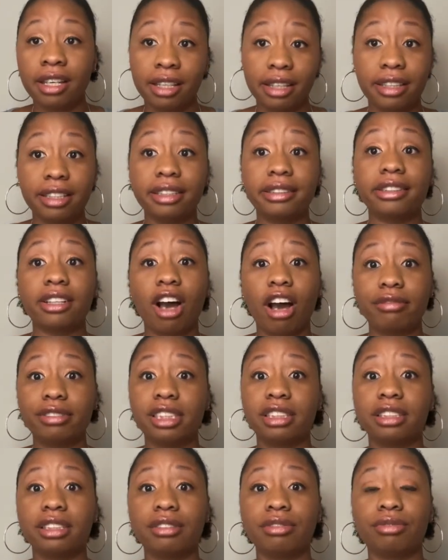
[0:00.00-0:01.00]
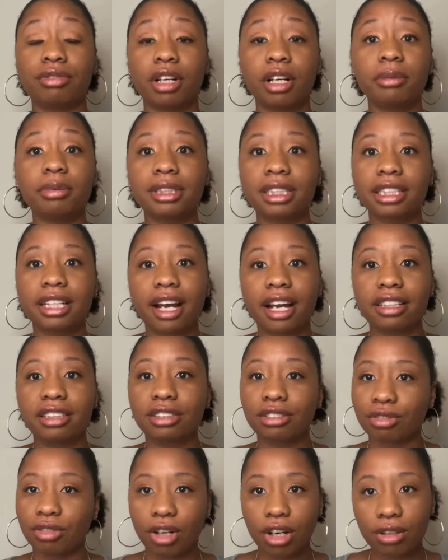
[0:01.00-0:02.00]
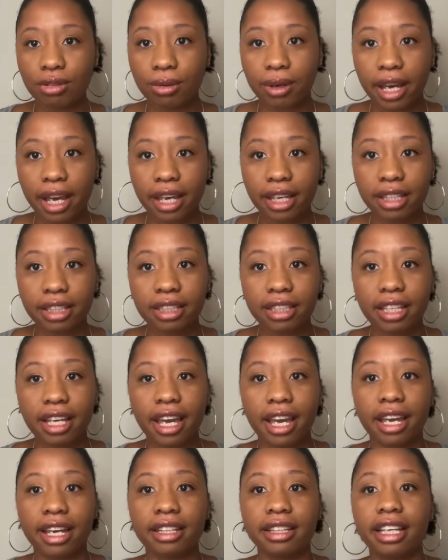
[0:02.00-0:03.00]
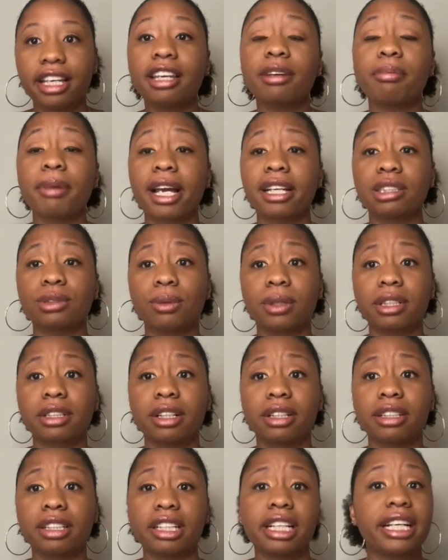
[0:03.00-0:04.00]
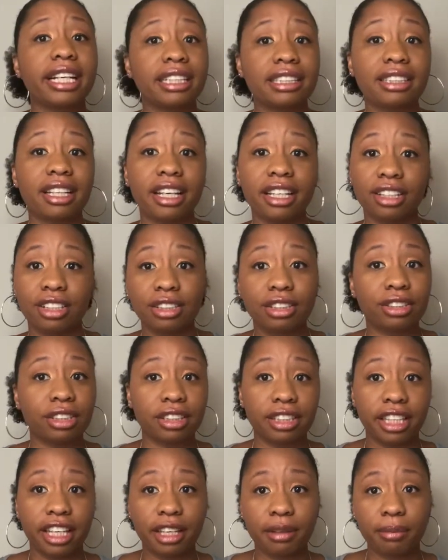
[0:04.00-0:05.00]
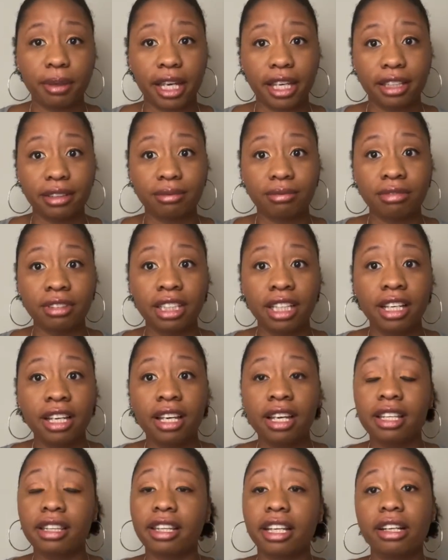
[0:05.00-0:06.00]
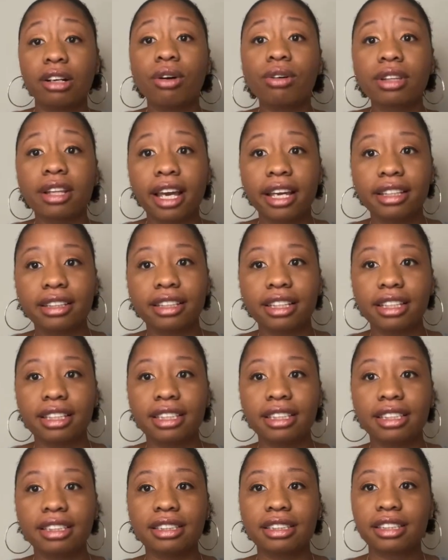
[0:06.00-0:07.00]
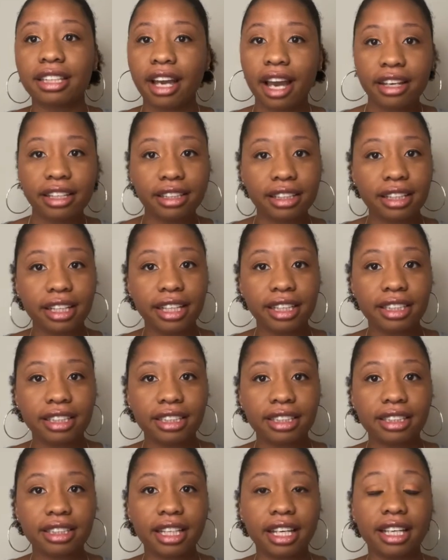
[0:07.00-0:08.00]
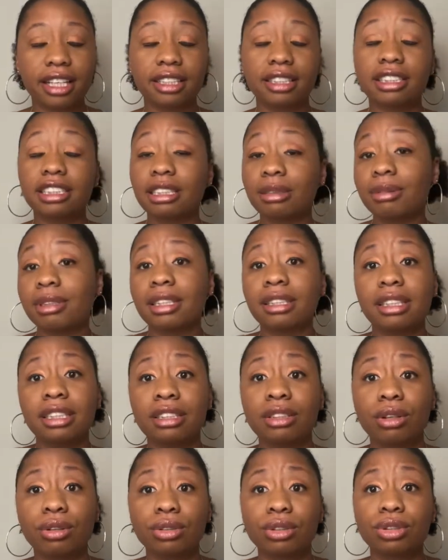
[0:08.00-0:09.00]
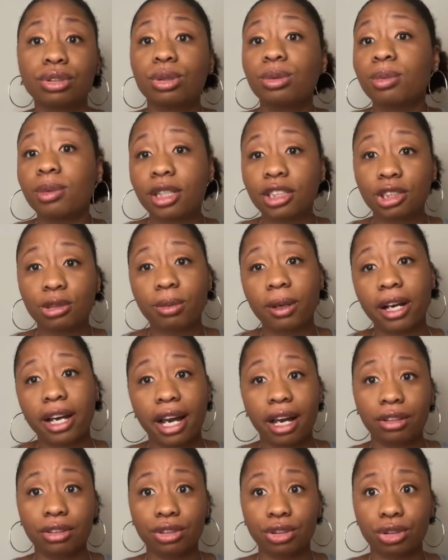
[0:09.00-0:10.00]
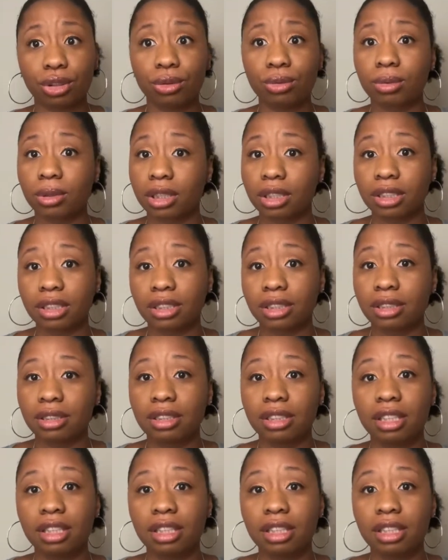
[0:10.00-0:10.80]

This obviously rubs the guys the wrong way, and they get back to work on their anti-Hunter campaign. They don't like that he's calculated and seemingly knows too much about how the show works.